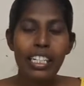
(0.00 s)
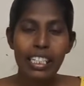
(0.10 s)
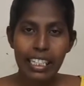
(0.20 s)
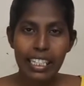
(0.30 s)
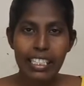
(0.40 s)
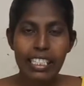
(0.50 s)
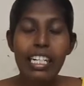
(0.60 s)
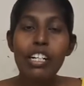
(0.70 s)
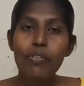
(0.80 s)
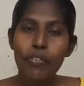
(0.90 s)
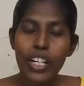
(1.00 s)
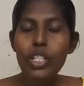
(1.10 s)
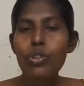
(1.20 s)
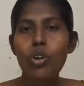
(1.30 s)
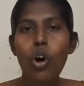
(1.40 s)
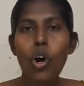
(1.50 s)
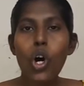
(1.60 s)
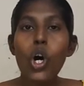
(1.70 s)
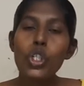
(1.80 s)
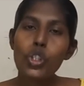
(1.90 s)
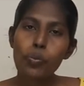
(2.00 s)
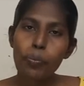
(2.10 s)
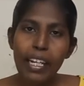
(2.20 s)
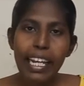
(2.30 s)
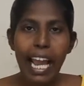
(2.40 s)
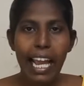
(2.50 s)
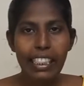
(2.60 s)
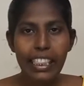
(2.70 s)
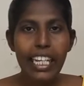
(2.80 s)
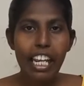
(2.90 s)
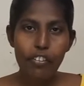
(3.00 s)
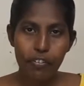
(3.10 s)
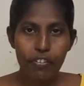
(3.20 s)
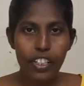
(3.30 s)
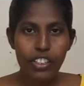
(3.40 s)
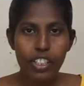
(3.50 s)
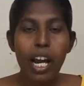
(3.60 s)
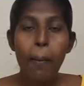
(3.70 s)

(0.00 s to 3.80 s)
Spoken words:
Yes, we saw to be healthy and fit,